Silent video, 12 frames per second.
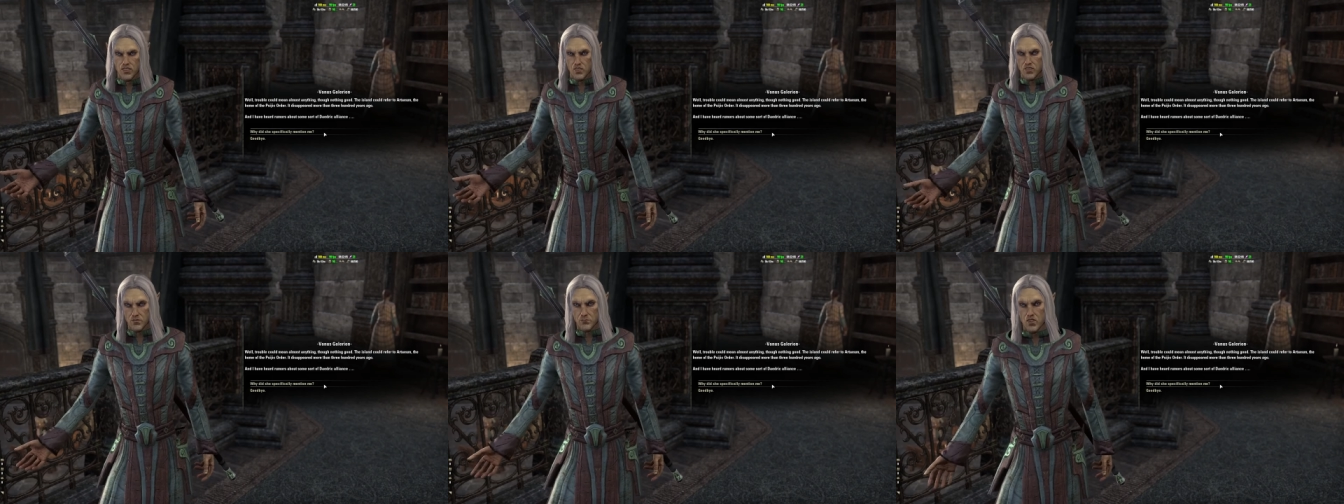It
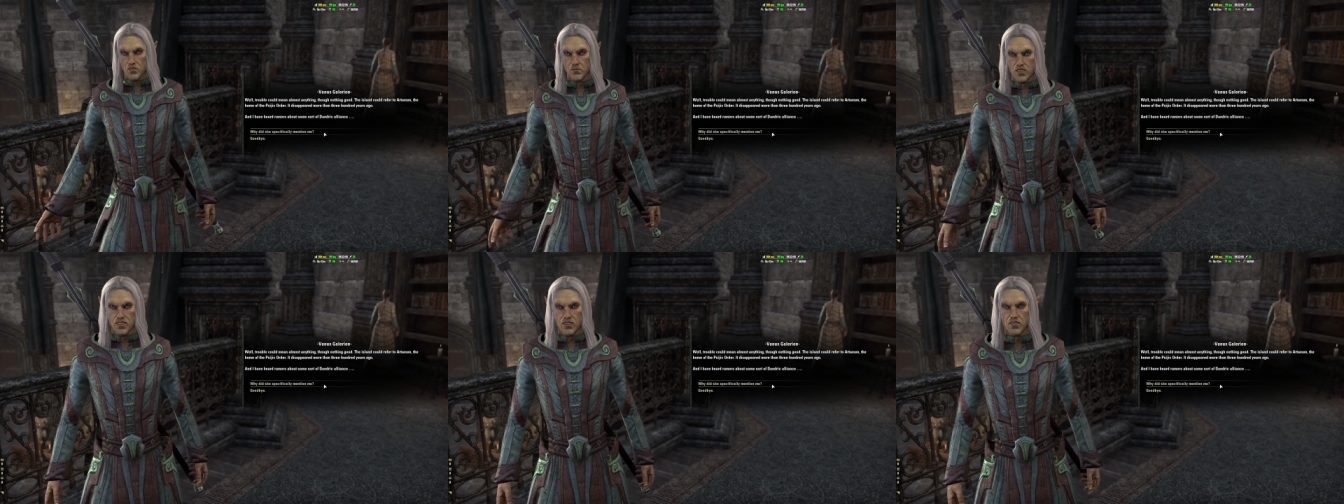
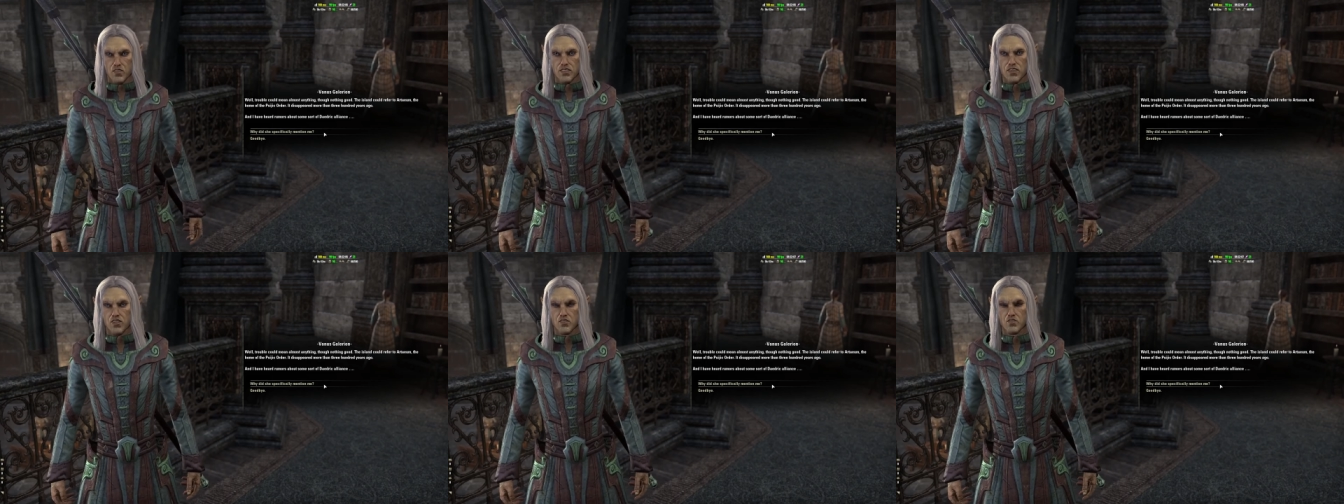disappeared more than
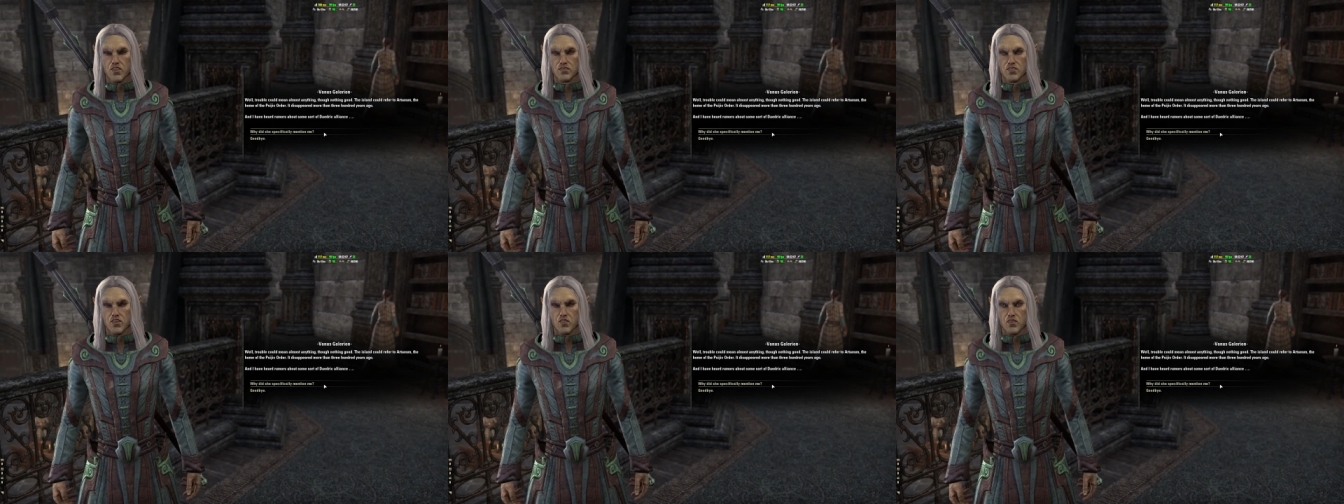300 years ago.
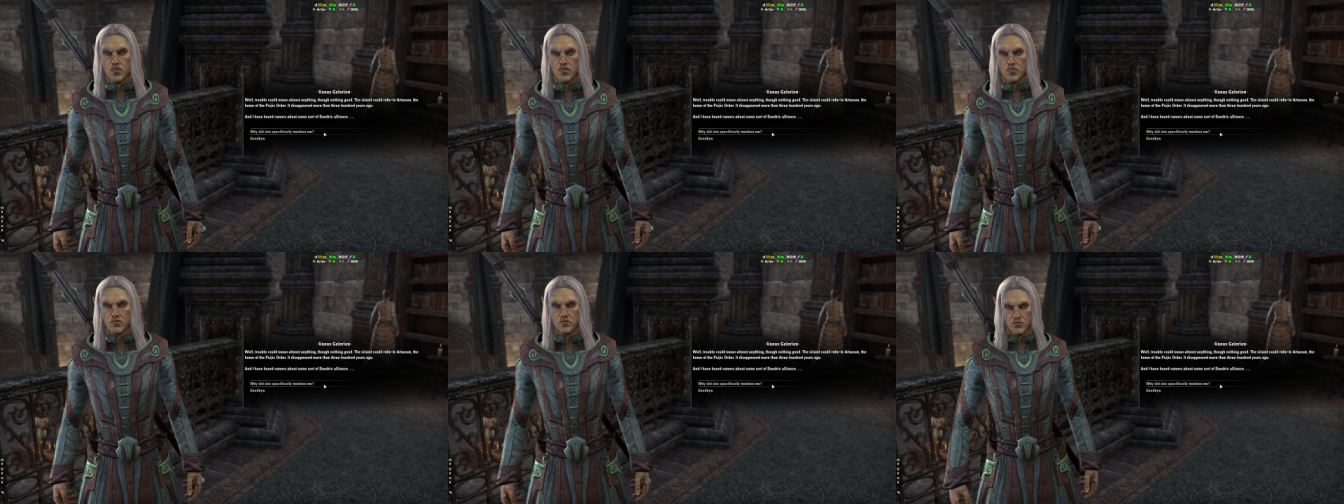I think ago. that's
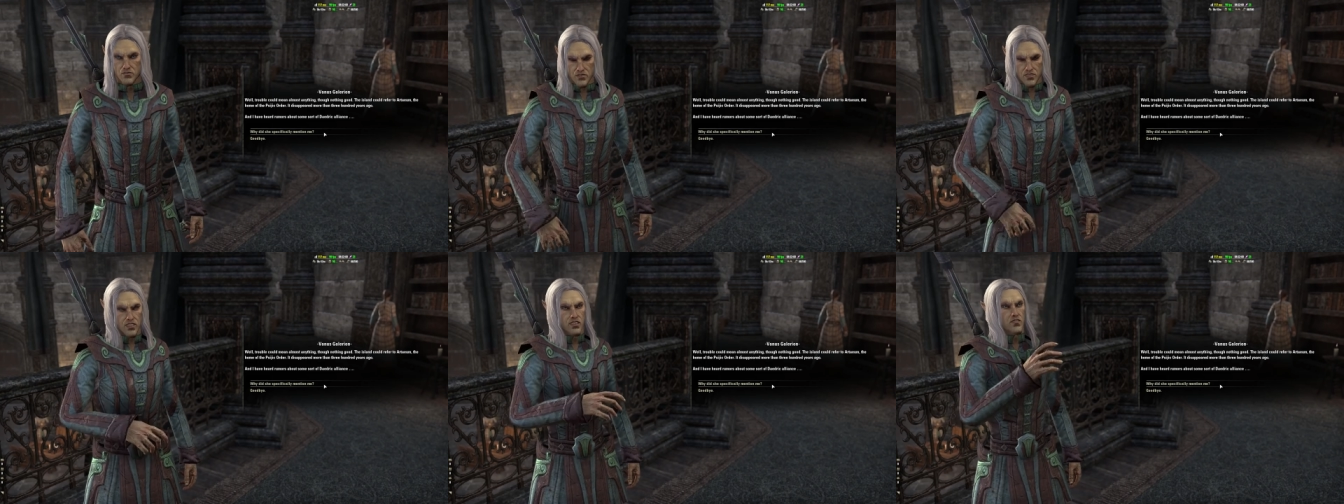what it might
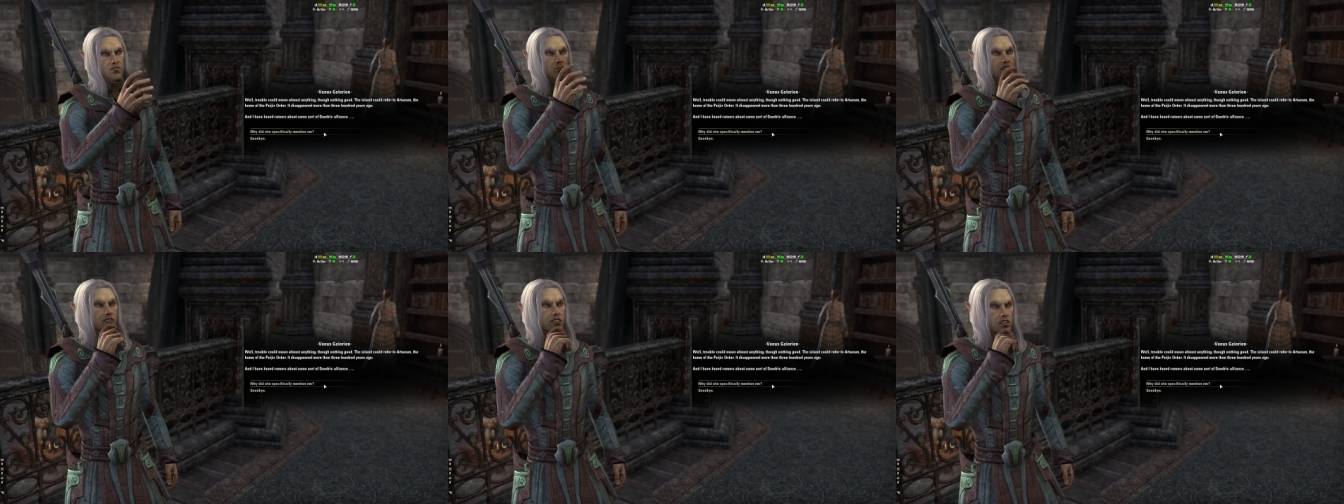mean. And
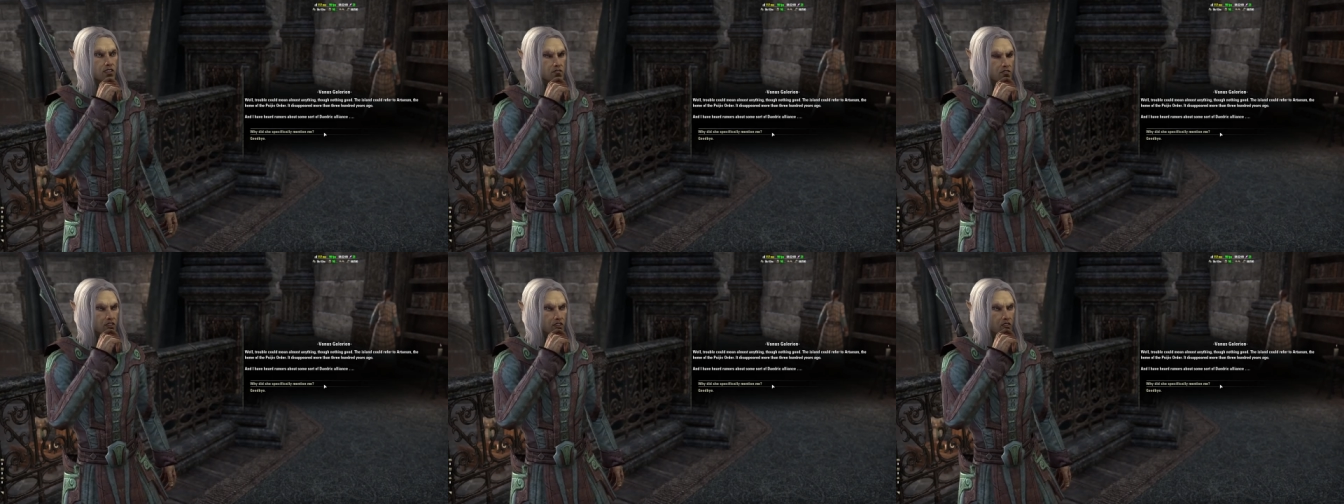I
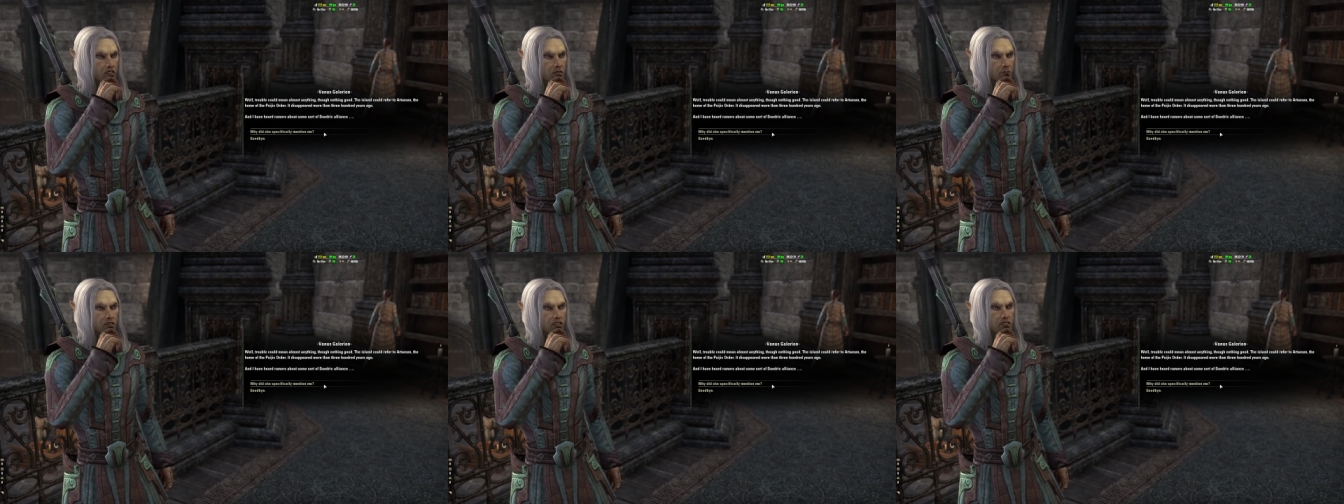have heard
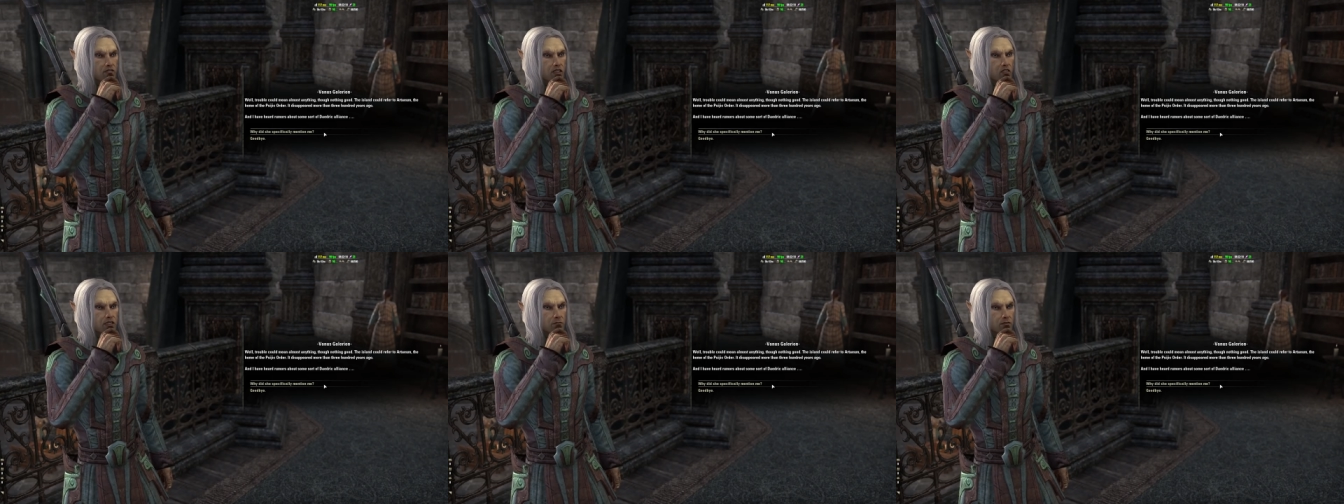rumors
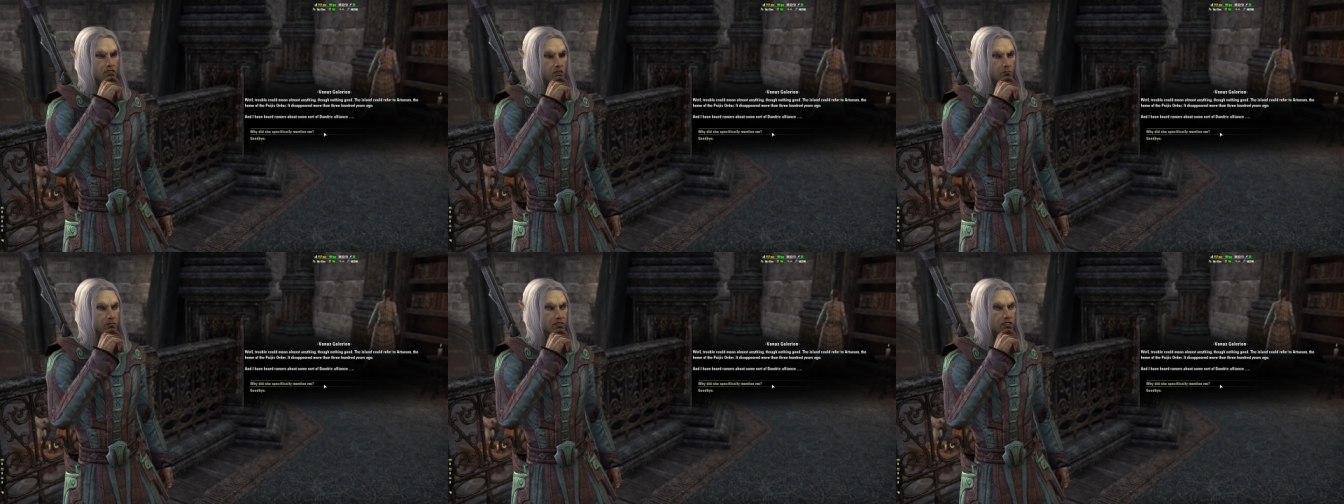about some
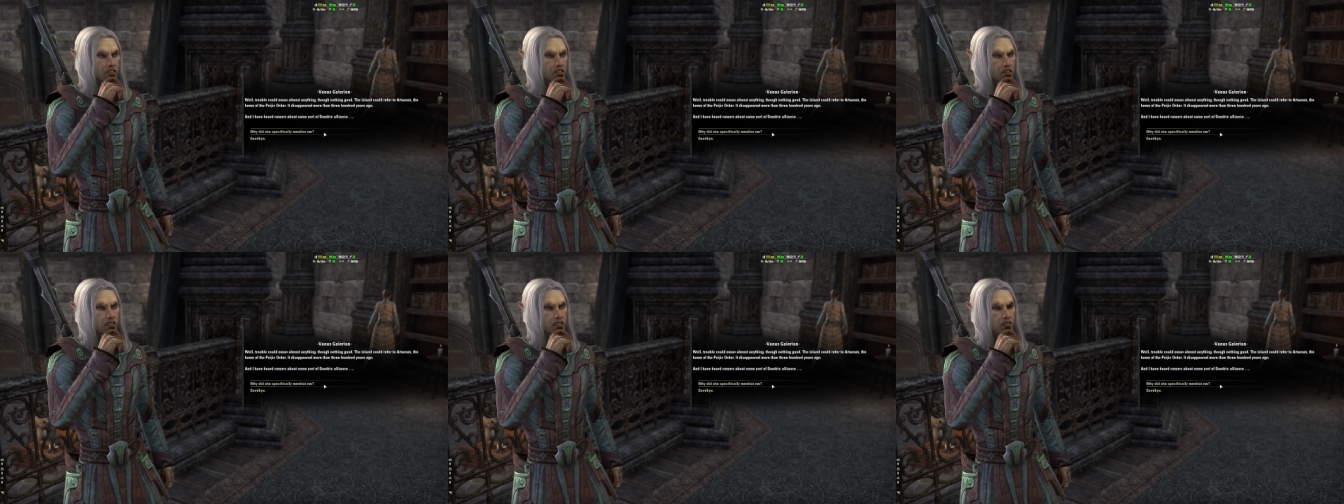sort of
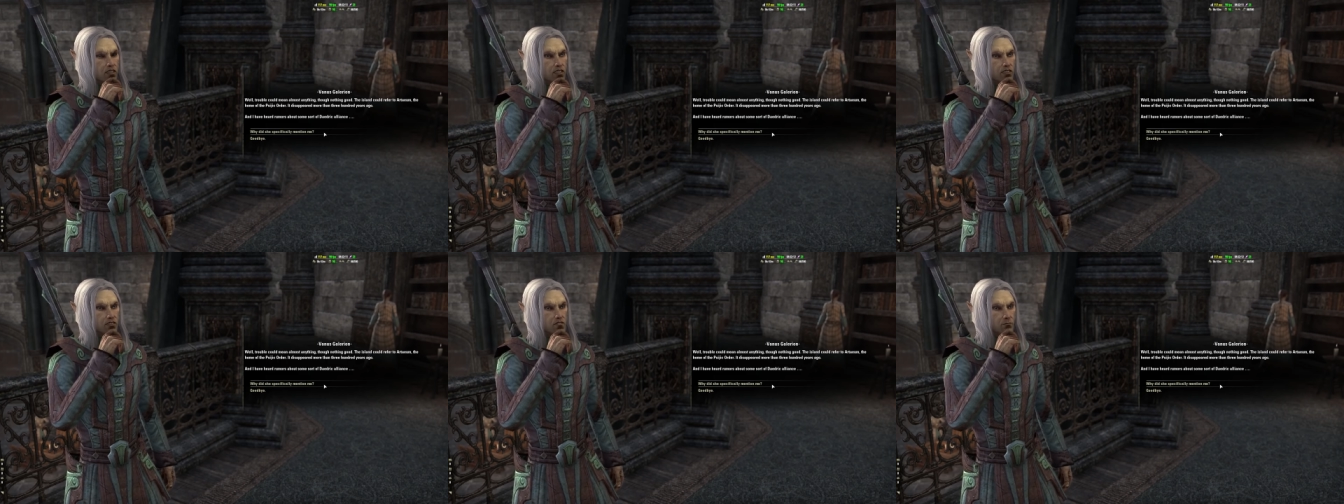Daedric
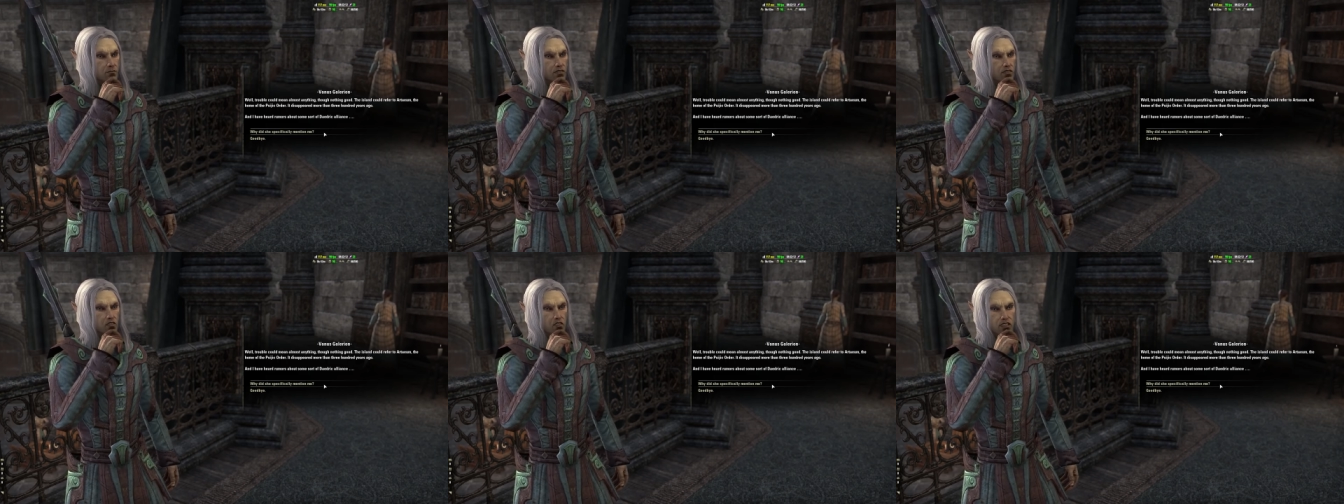
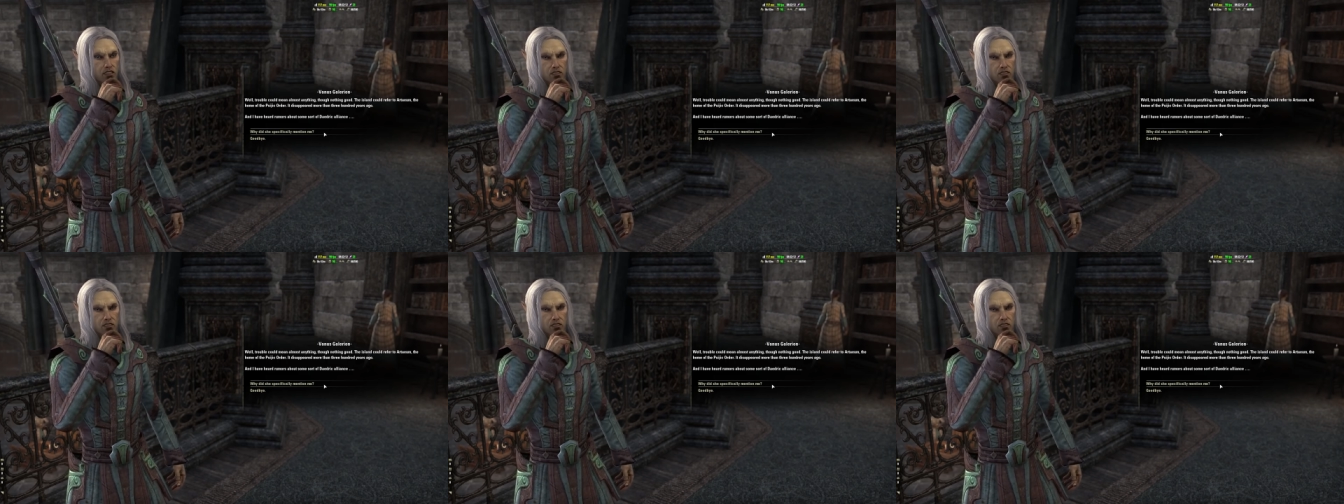alliance.